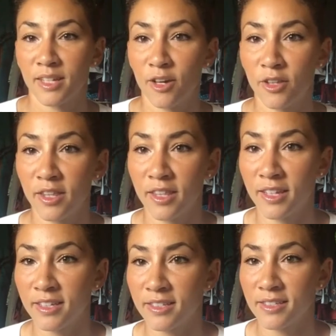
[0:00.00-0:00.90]
Oh, the
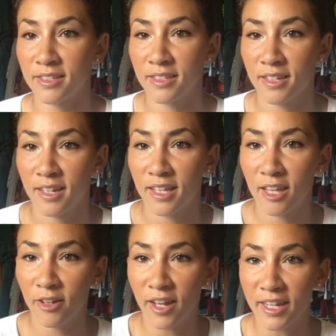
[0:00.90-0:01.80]
thing is,
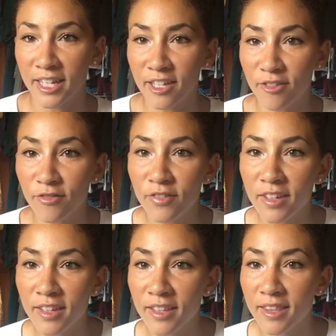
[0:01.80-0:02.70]
hold on, Eve.
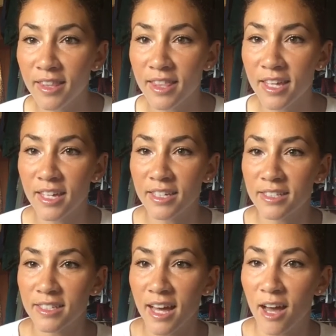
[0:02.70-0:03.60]
The thing
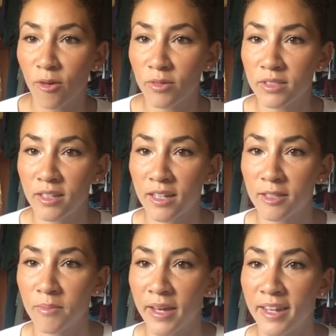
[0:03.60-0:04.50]
is, that was not
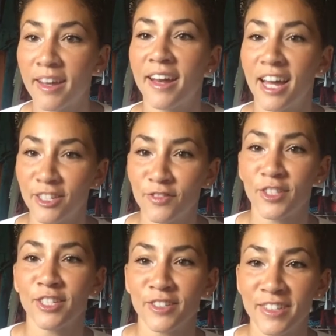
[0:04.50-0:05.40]
the man God has for
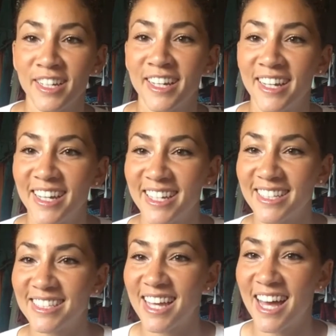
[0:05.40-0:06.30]
you.
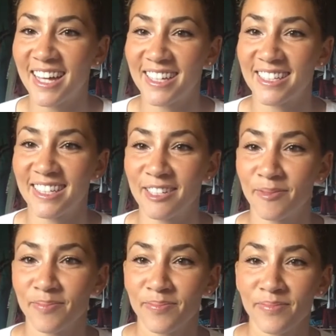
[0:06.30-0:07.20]
Exactly.
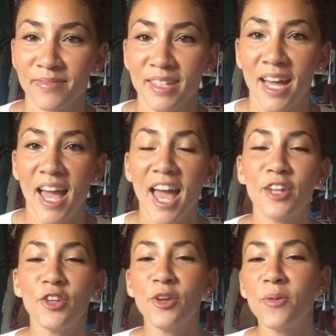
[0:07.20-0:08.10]
And
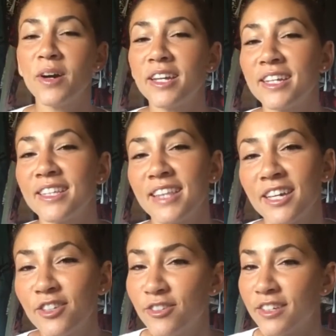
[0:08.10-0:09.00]
you know what?
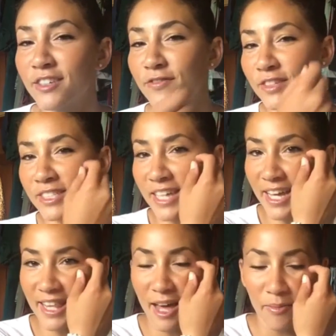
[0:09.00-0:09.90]
Thank you, Eve, for
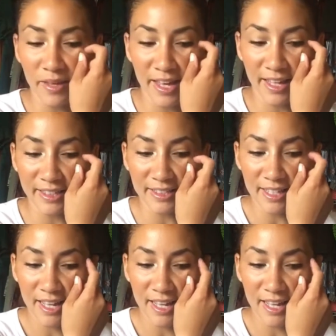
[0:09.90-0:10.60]
saying that, because